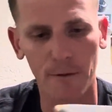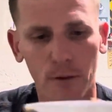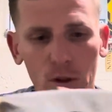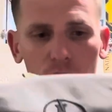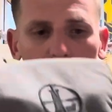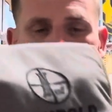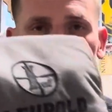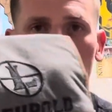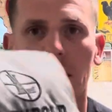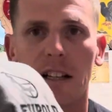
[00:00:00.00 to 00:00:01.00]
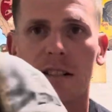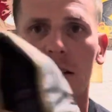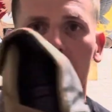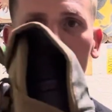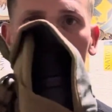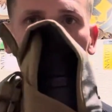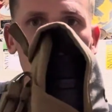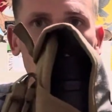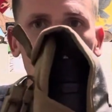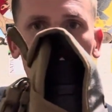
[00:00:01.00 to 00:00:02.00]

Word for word: First off, is the size.